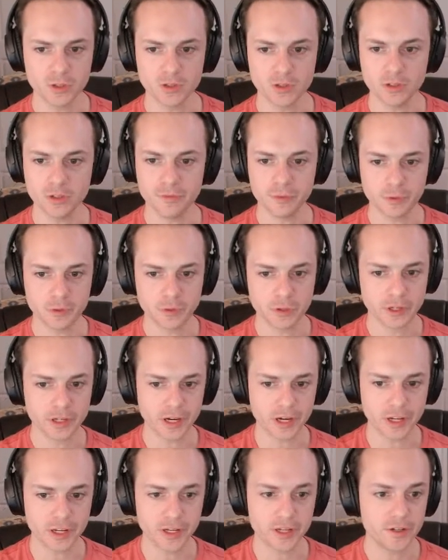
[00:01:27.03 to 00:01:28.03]
if you click
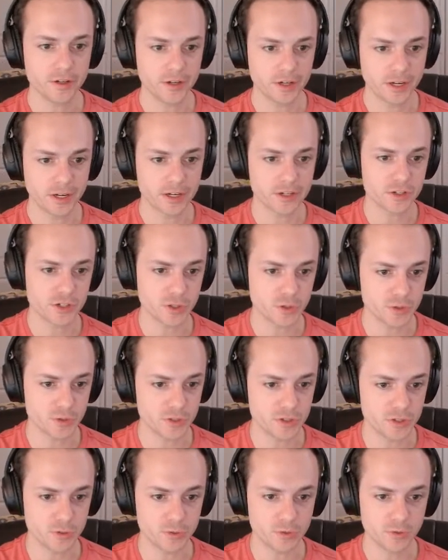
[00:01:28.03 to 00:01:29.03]
on it, it kind of shows
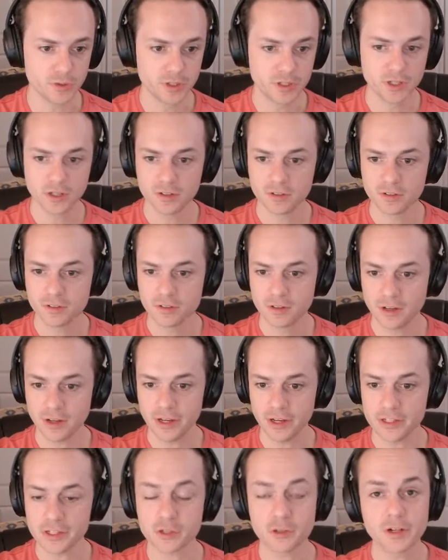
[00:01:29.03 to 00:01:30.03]
you
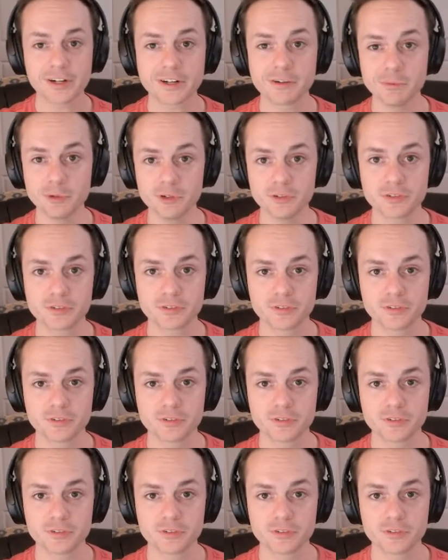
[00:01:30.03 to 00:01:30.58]
it's collectibles.